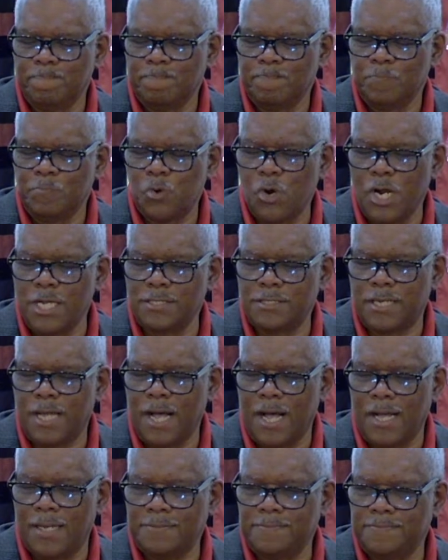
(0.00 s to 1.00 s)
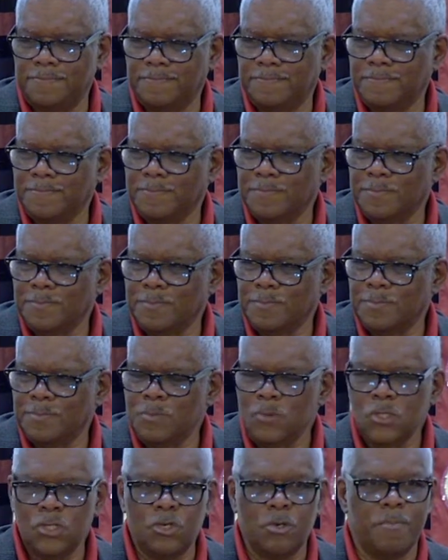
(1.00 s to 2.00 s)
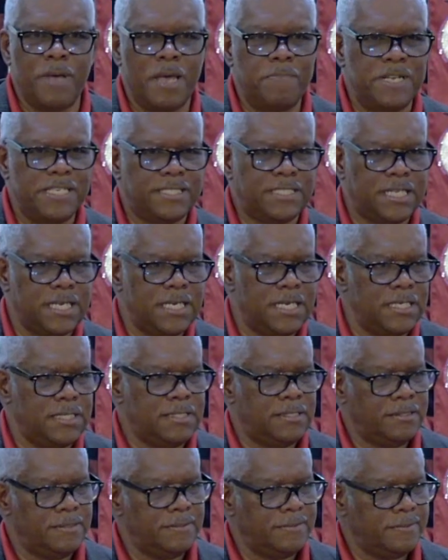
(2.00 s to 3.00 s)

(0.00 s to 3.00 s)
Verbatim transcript: Praise God. You may be seated.